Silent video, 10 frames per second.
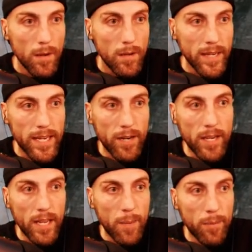
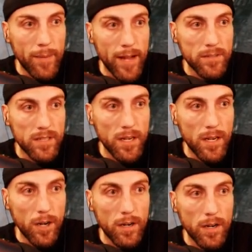Kirke, pronounced
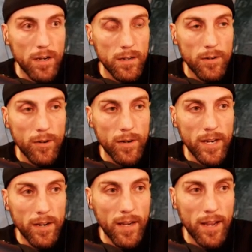Kirk or
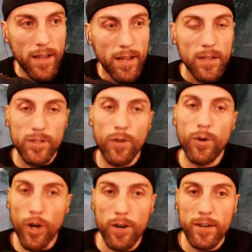Kirke. So
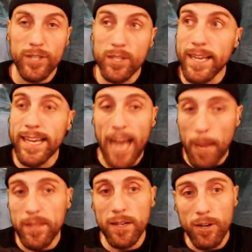Kirk, just like
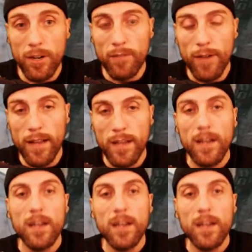Captain Kirk, right?